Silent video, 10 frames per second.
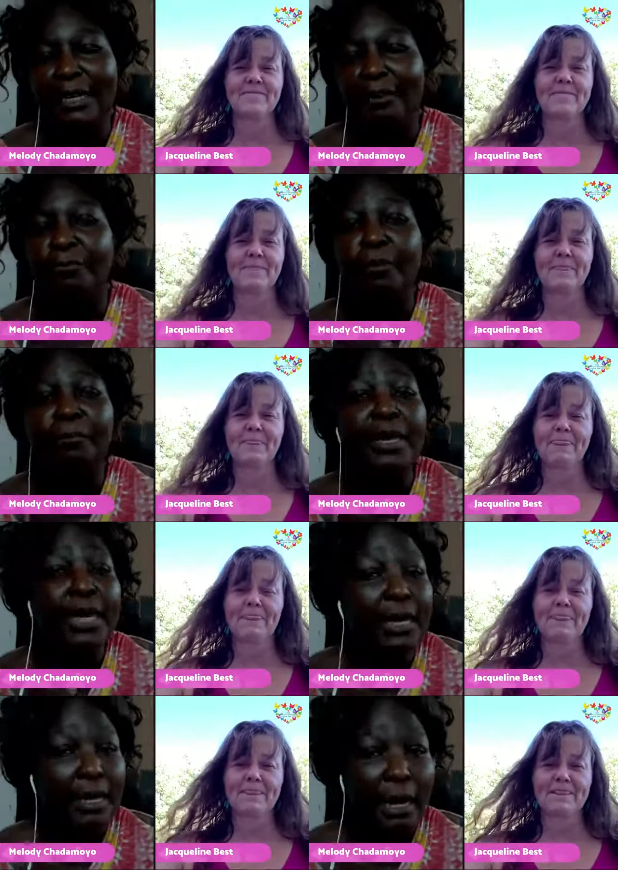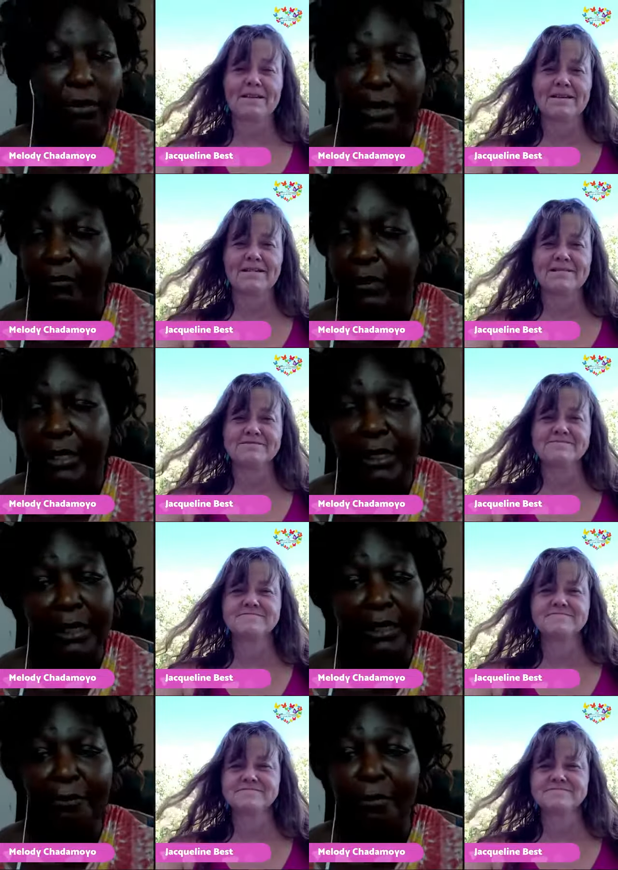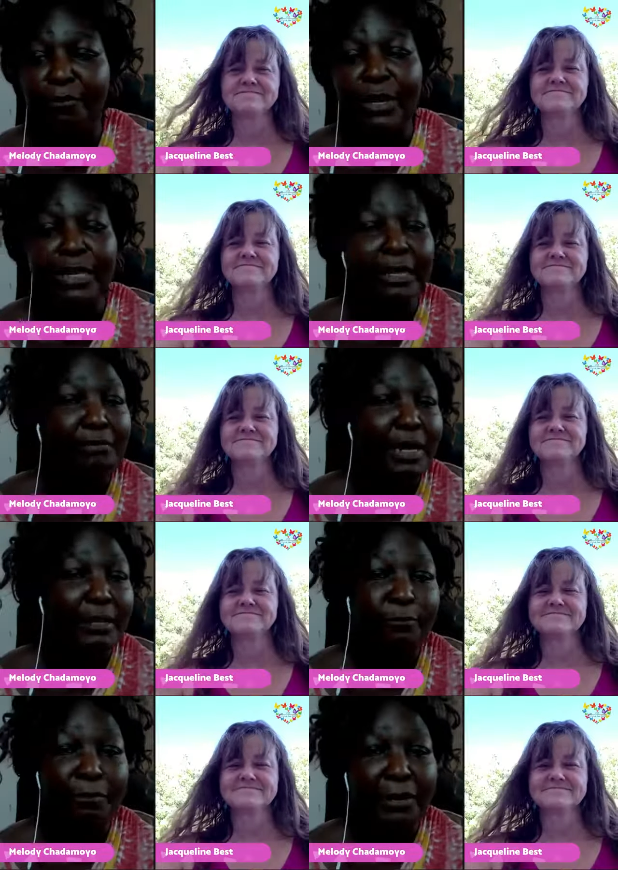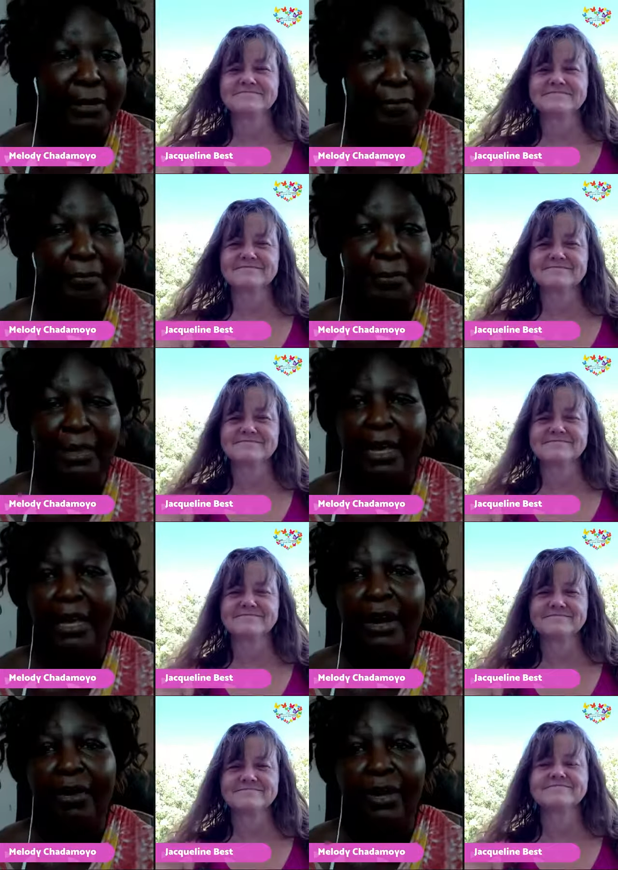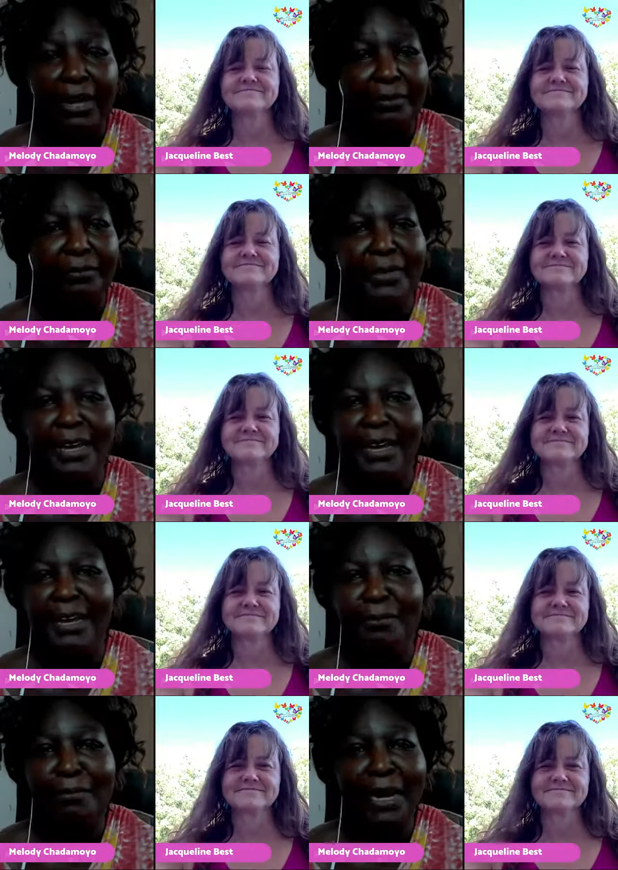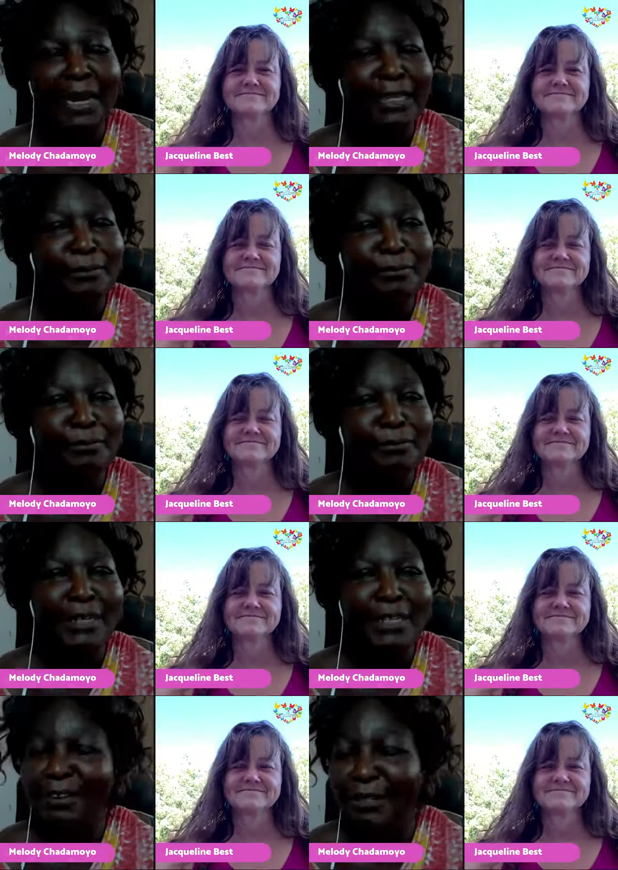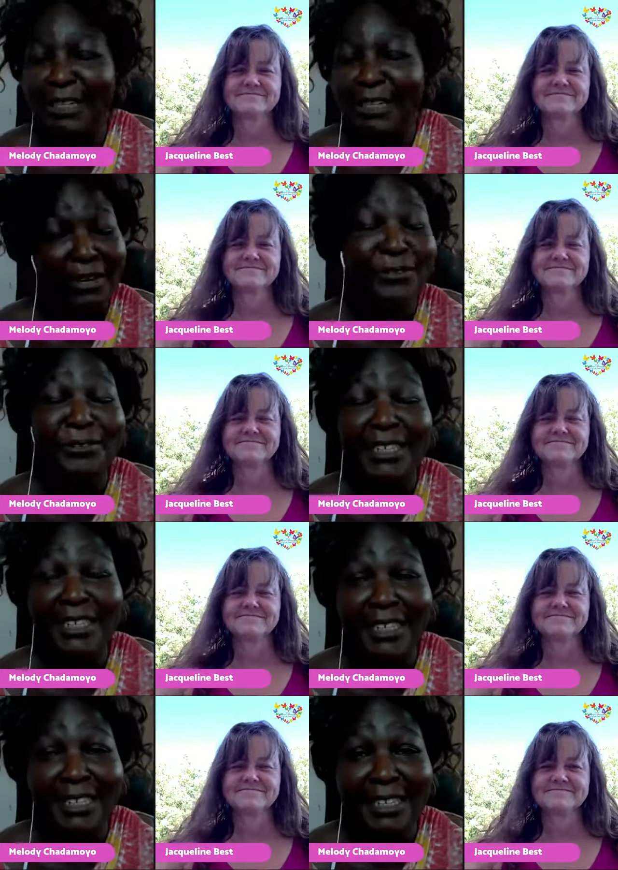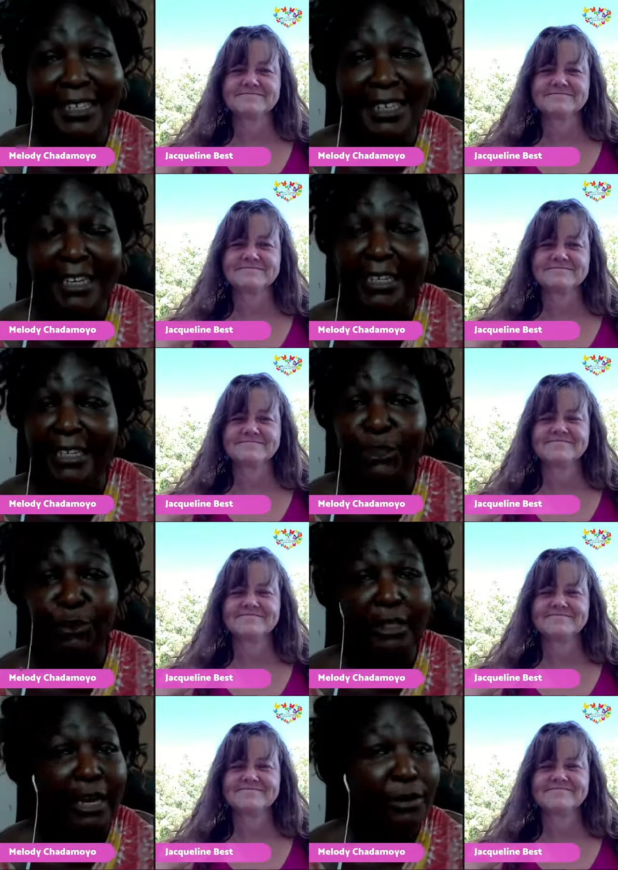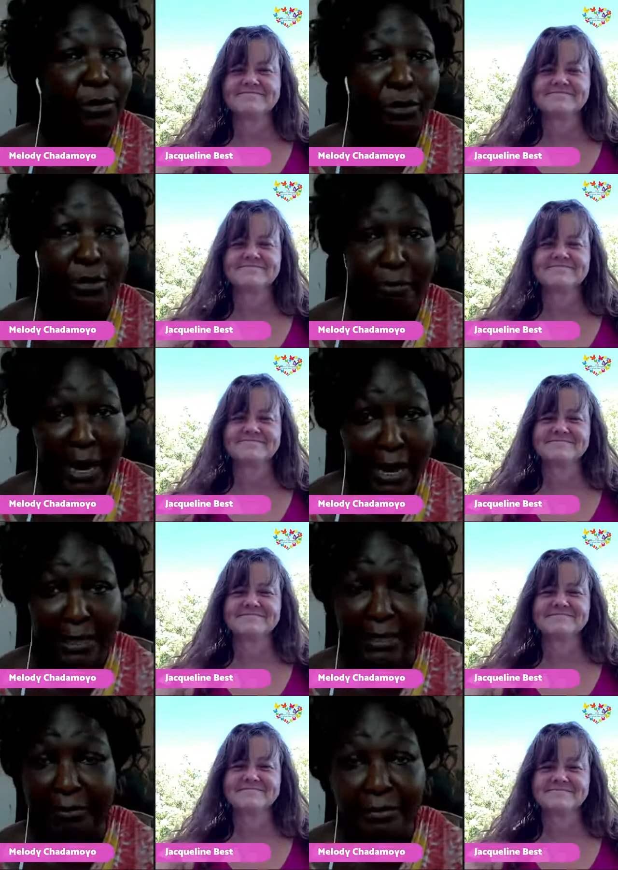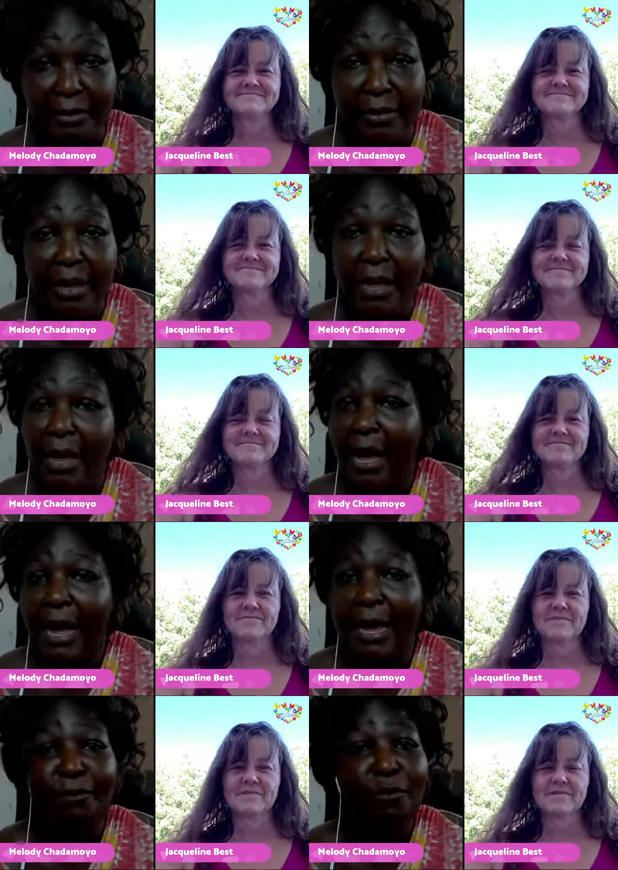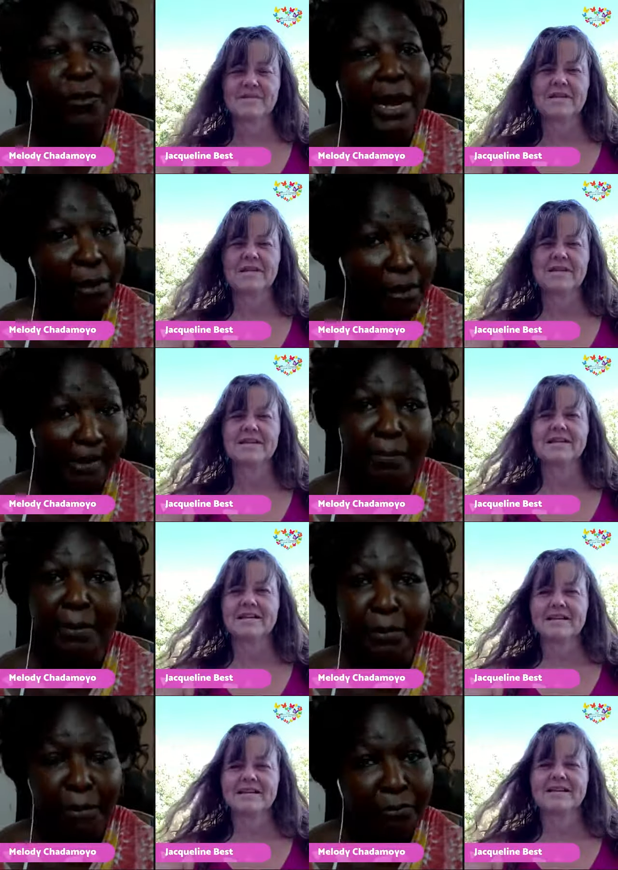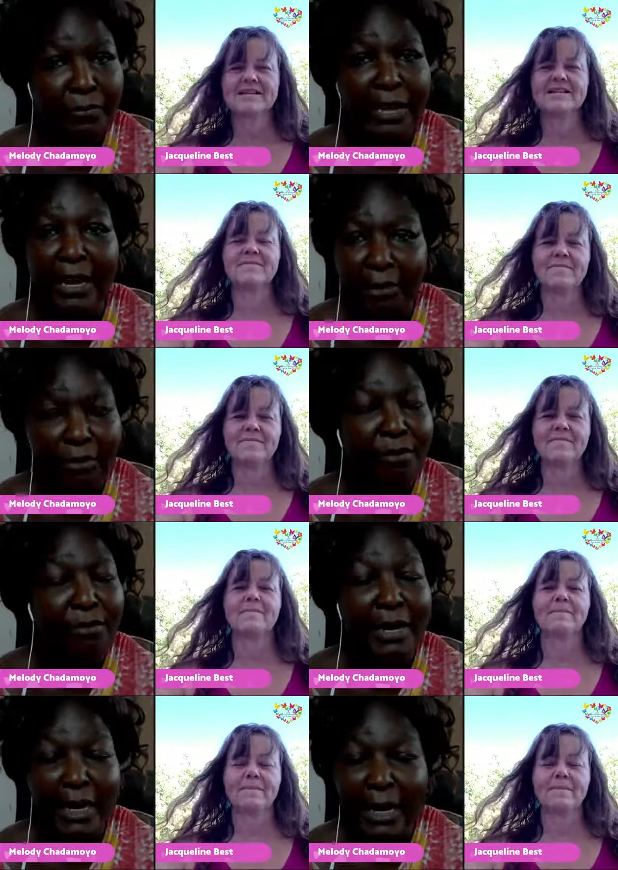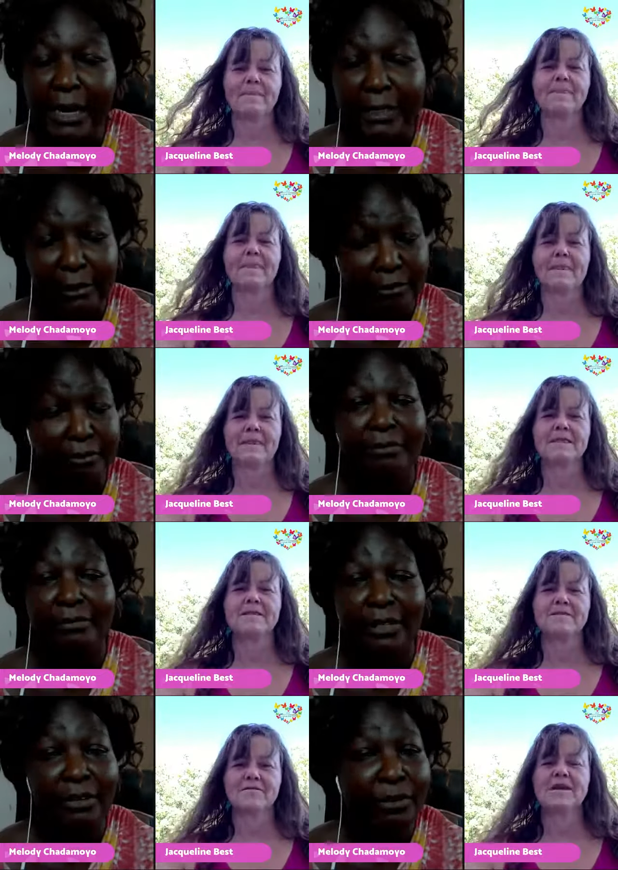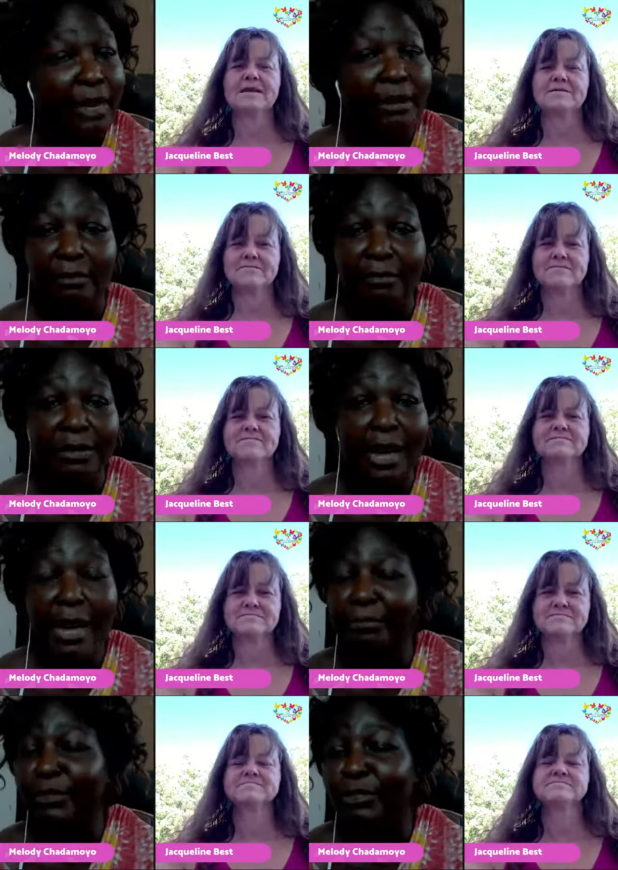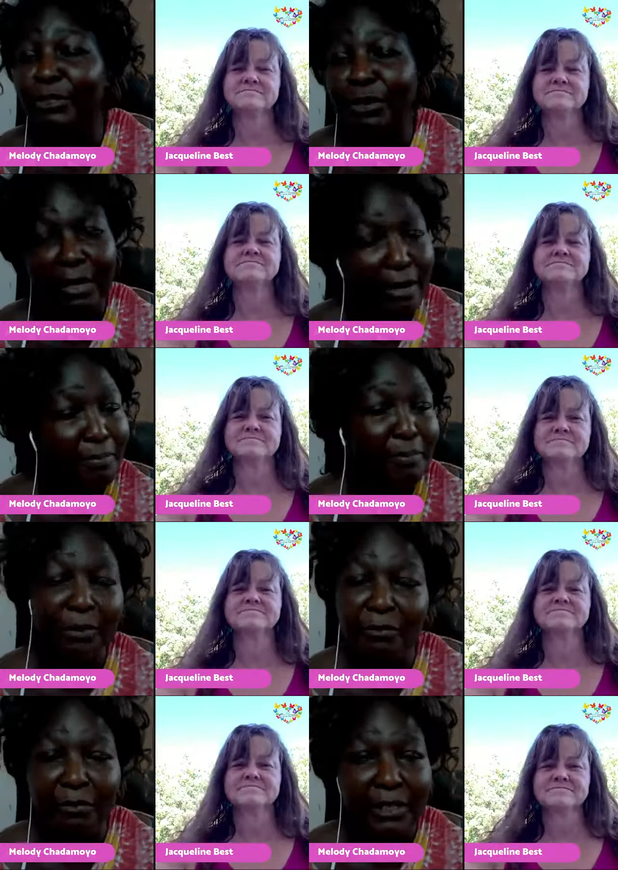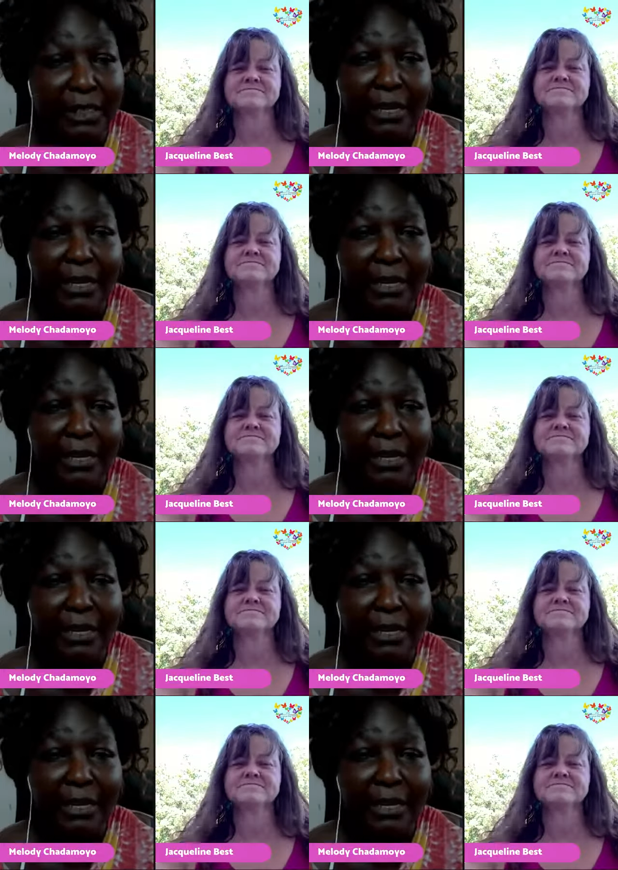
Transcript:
Speaker 1: it, for me. I'll give an example of what that meant for me. Okay, my husband Taurai used to insist that he should carry all the bags. I am well capable of carrying all my luggage. Okay, I'm so capable of it.